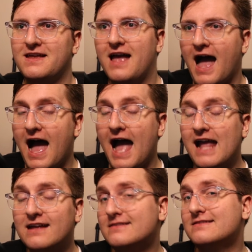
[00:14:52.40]
I
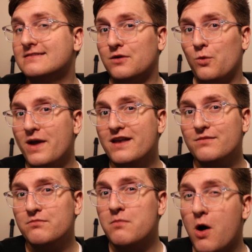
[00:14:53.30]
can win
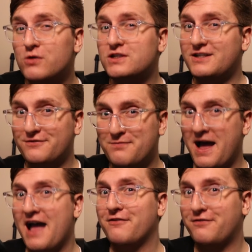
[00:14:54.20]
most of
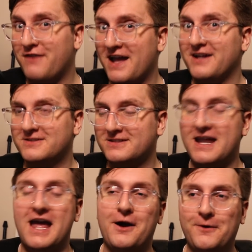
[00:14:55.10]
my fights
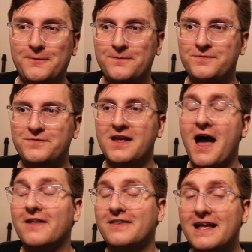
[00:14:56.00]
now,
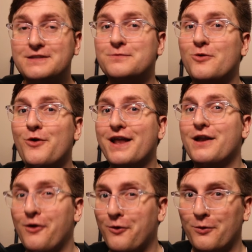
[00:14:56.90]
unless we're in
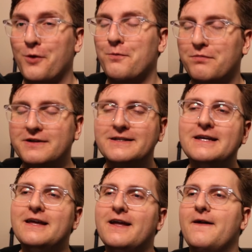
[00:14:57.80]
a group.
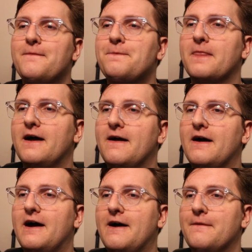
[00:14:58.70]

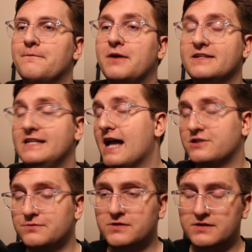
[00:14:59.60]
But yeah,
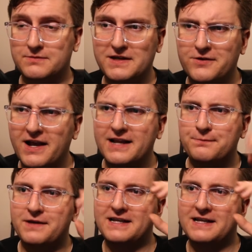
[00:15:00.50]
Azumarill could be great at picking